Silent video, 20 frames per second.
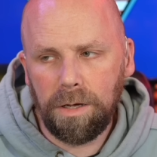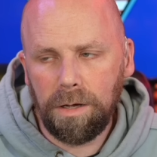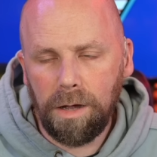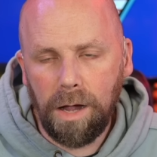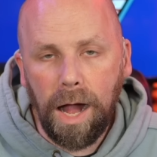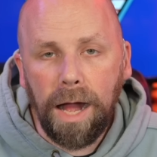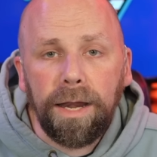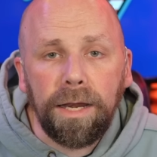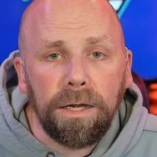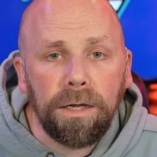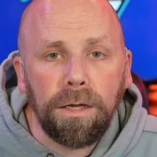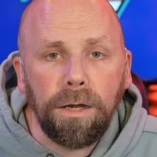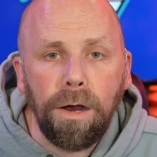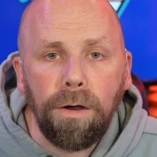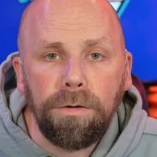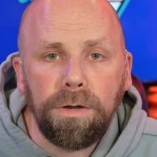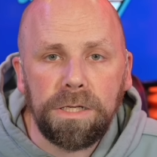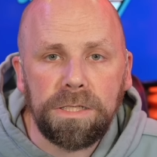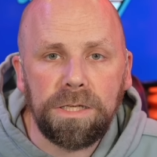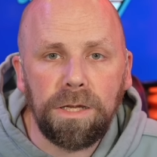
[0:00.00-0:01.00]
I didn't
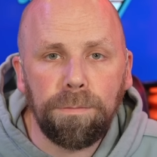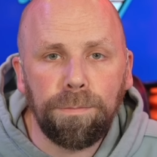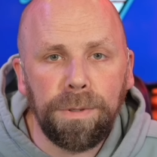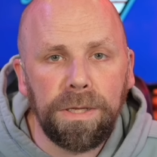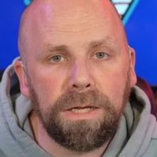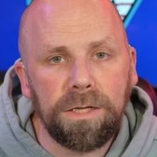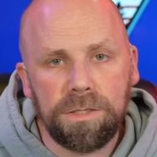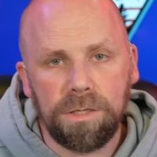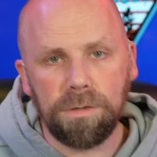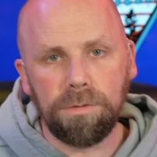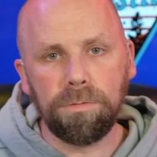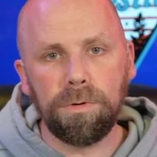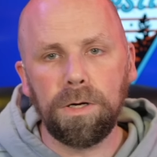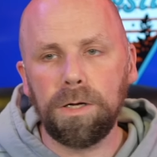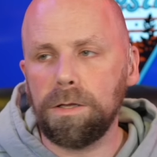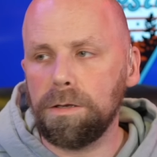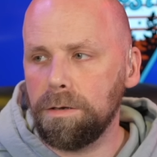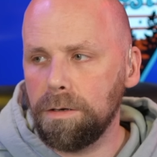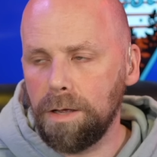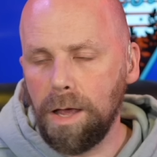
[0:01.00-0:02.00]
notice it because who
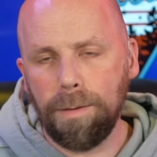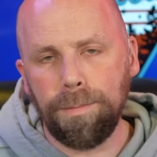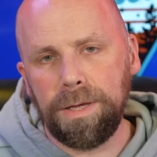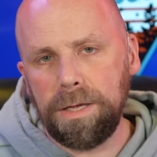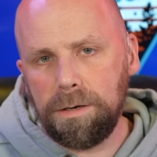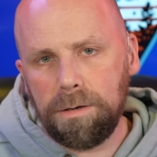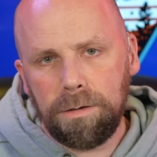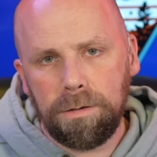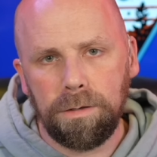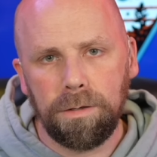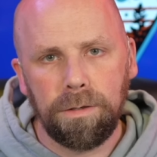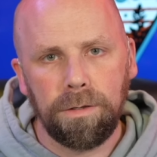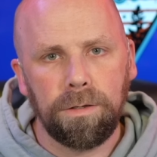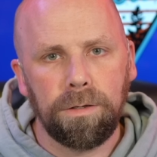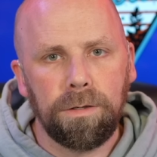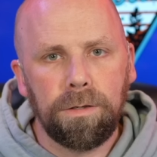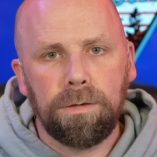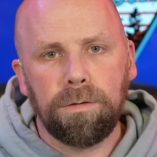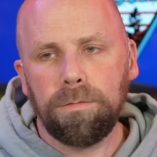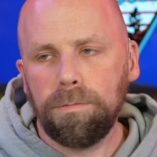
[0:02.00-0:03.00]
would? I mean,
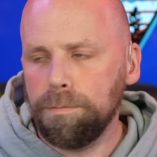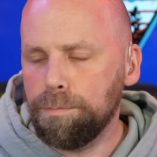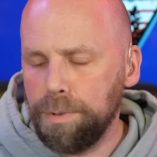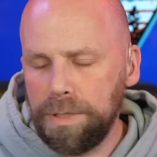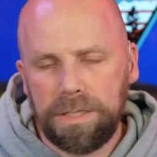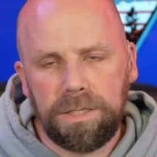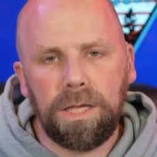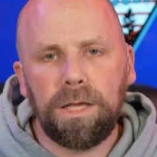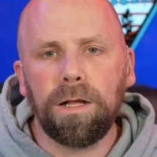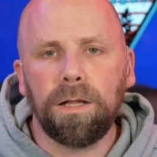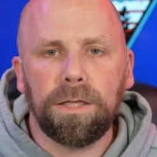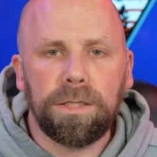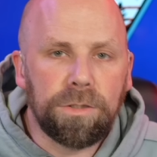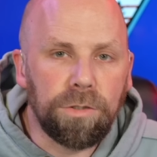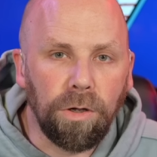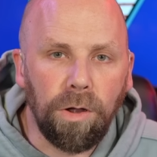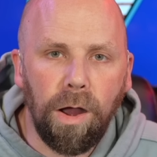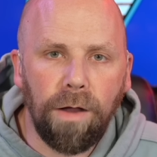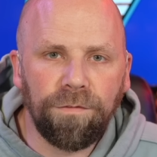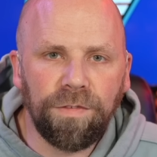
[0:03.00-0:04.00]
big deal. He
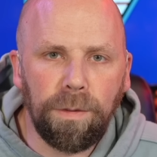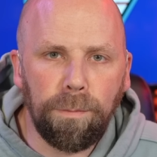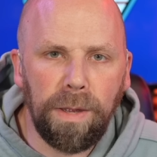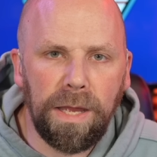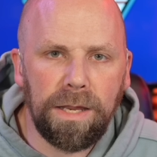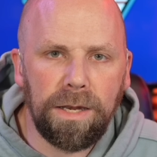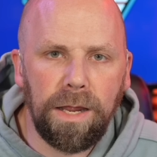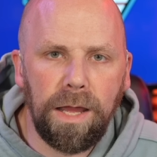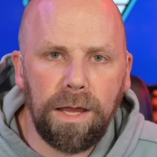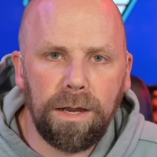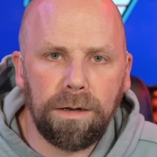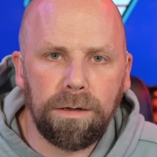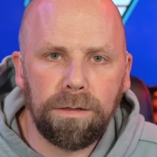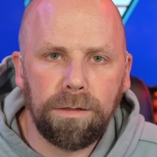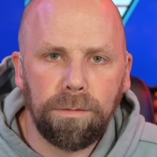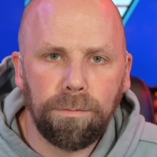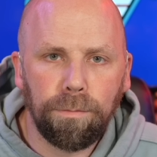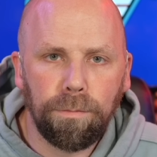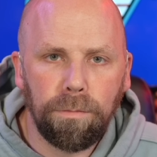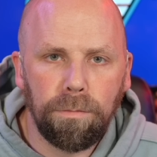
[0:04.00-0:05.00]
took off the bandana.
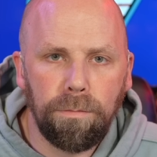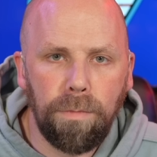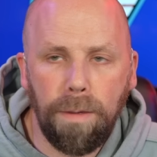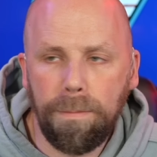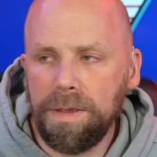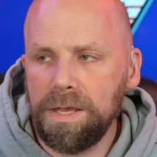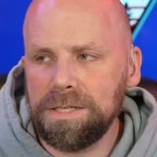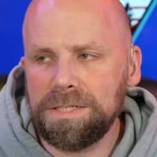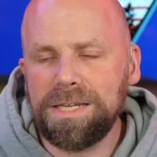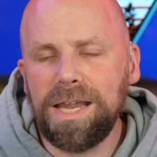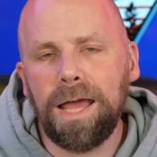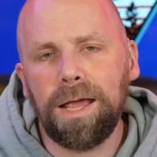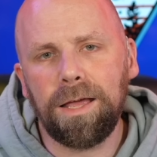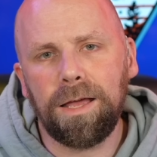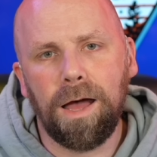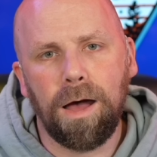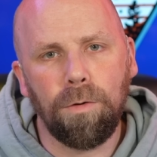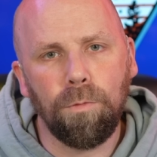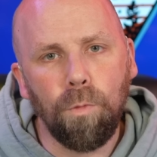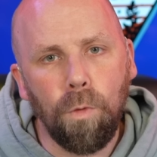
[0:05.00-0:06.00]
Maybe his neck
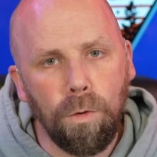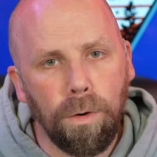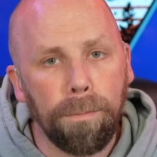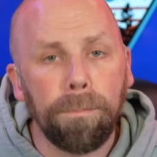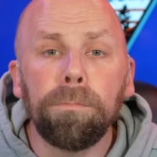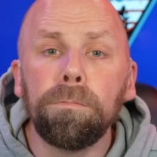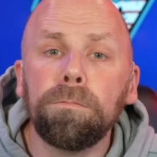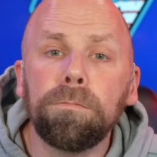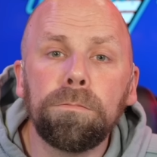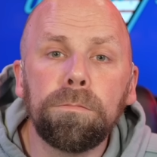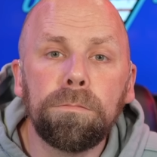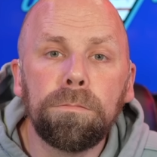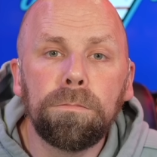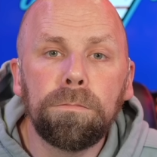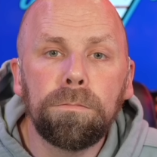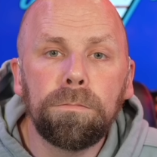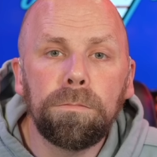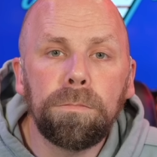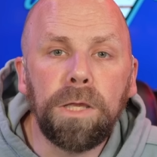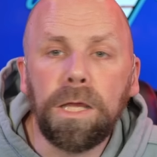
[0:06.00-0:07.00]
got warm.
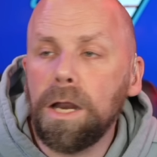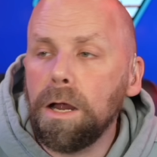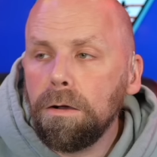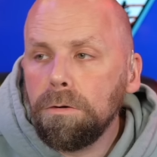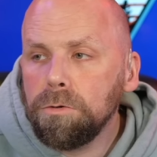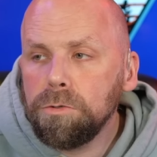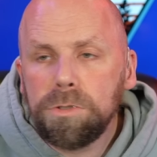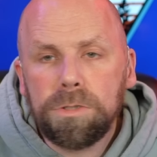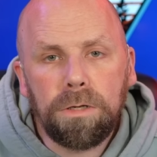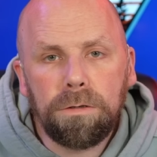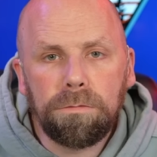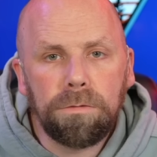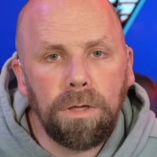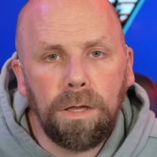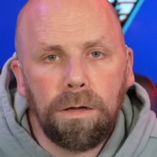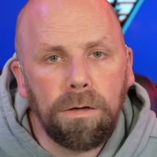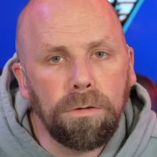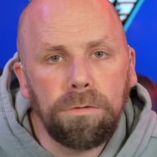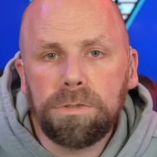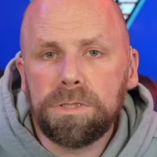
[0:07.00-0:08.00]
You know,
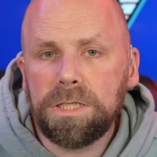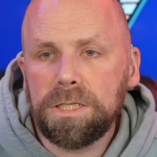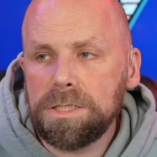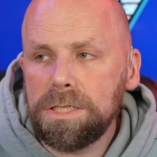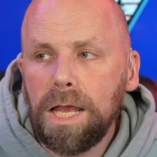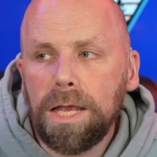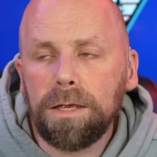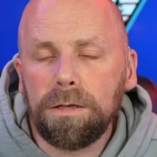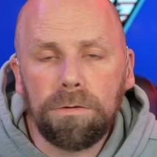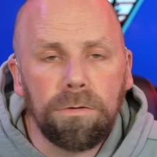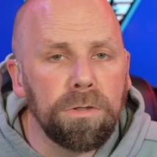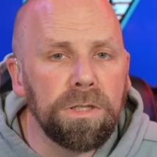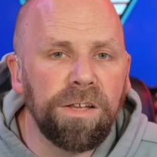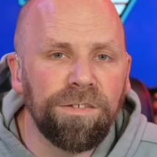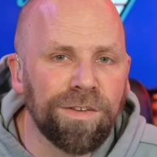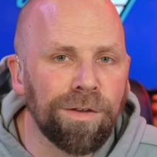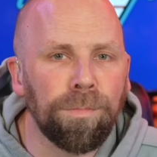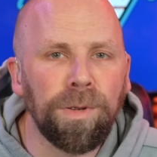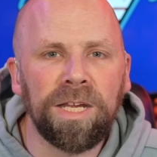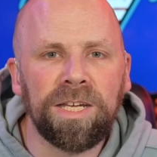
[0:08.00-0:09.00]
who's to say? Who
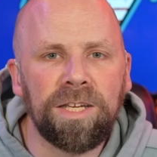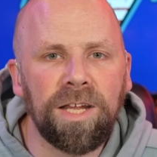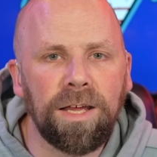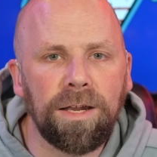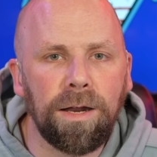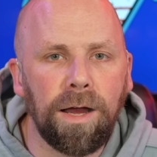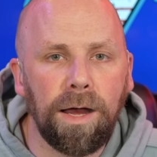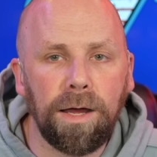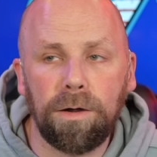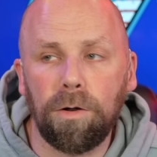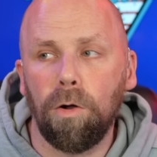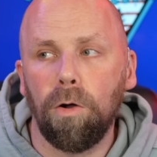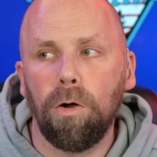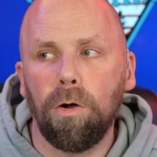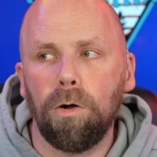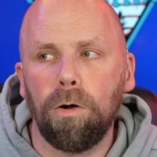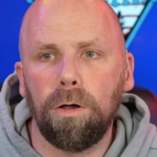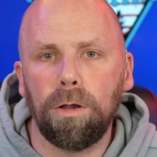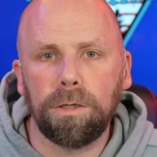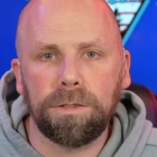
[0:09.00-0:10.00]
leaves a bandana on
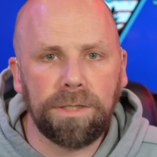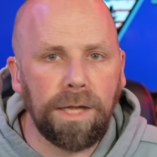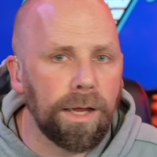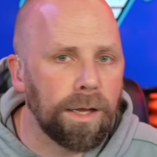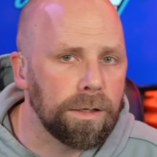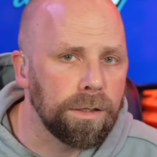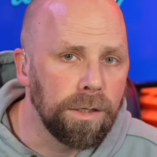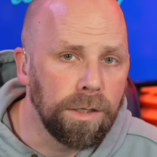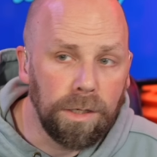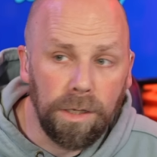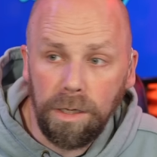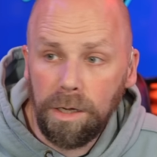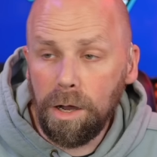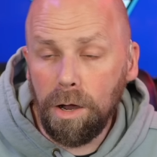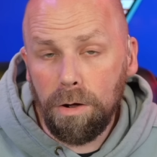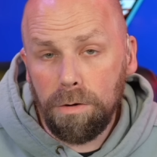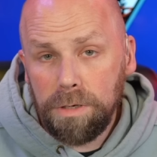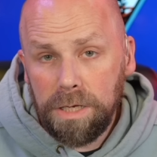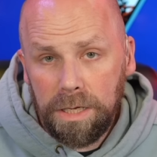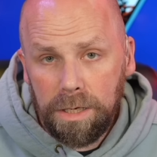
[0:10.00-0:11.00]
all day?
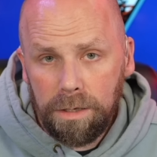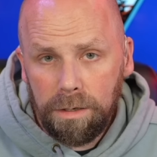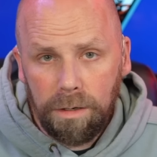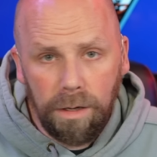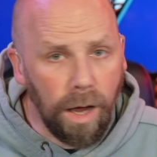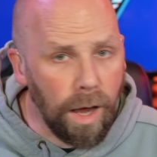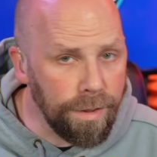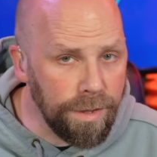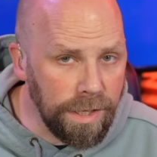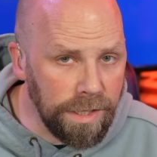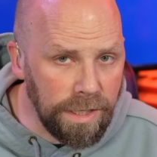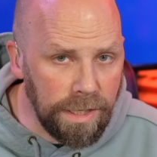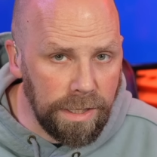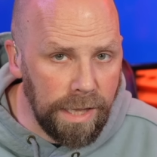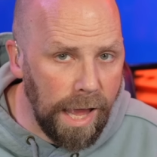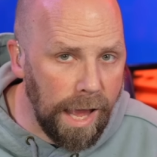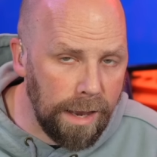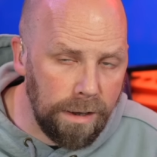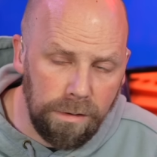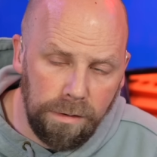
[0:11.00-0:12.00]
Hogan? Other than
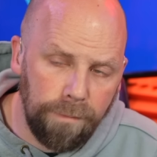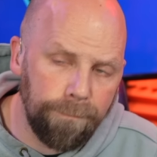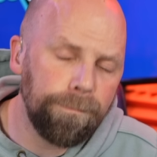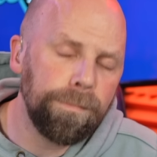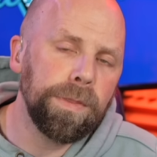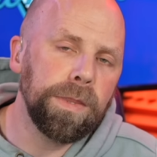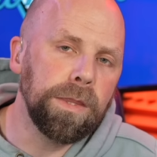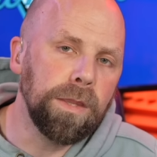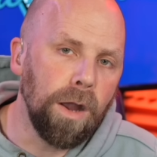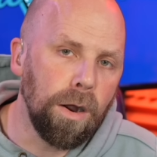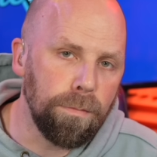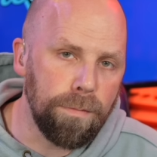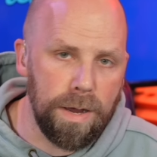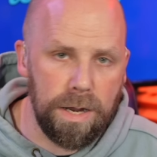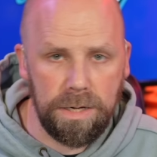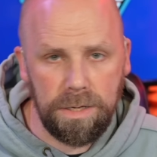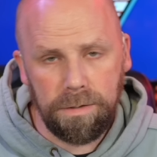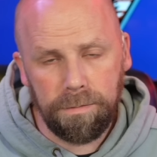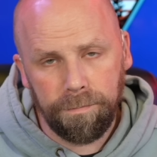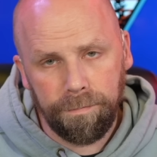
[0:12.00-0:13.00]
that,
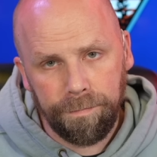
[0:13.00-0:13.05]
nobody.